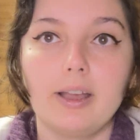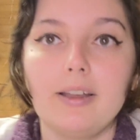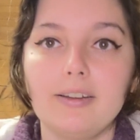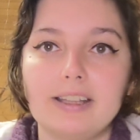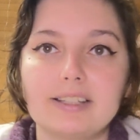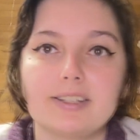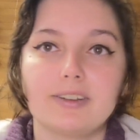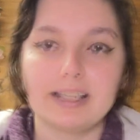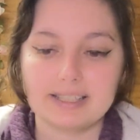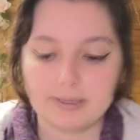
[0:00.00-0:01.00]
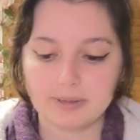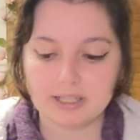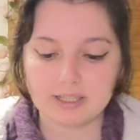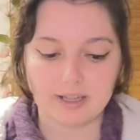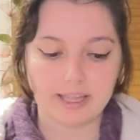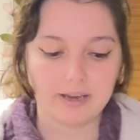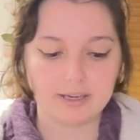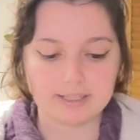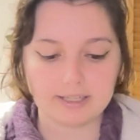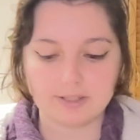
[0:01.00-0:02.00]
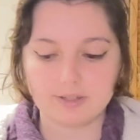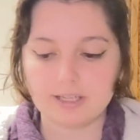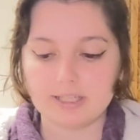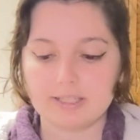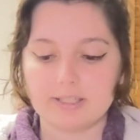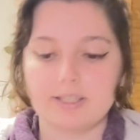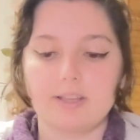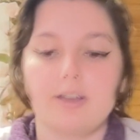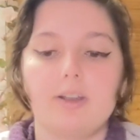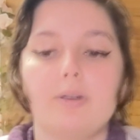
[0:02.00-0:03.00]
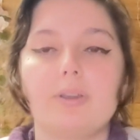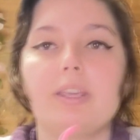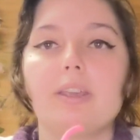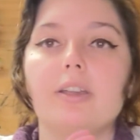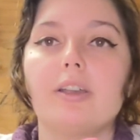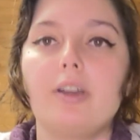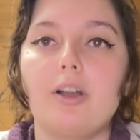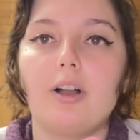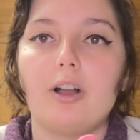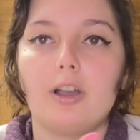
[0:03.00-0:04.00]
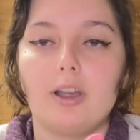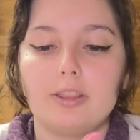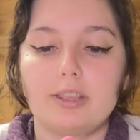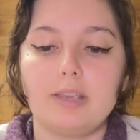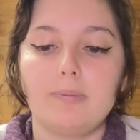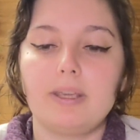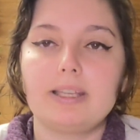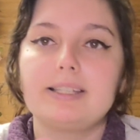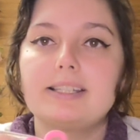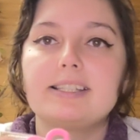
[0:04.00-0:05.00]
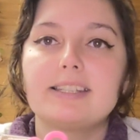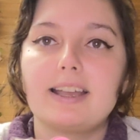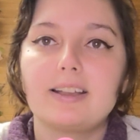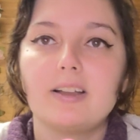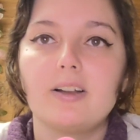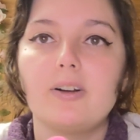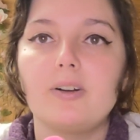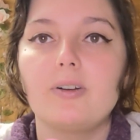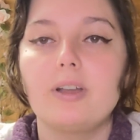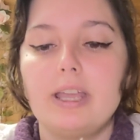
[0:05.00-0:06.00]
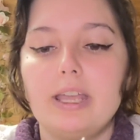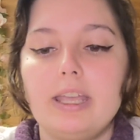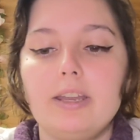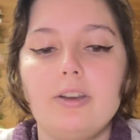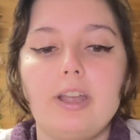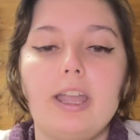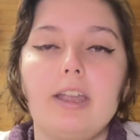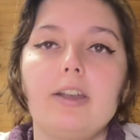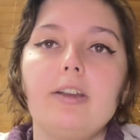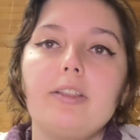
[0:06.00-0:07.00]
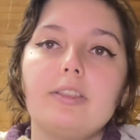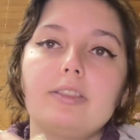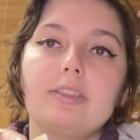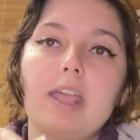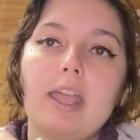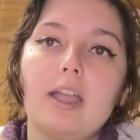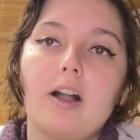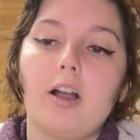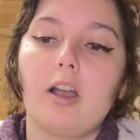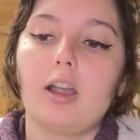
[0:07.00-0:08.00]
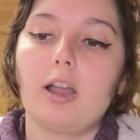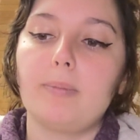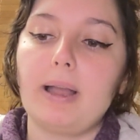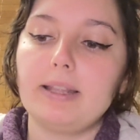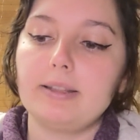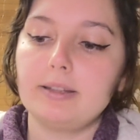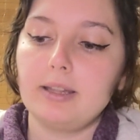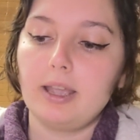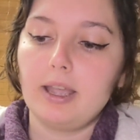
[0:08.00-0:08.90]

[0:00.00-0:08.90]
Alright, so next I'm going to talk hair accessories. So here are the pieces that go in her hair. They are a button.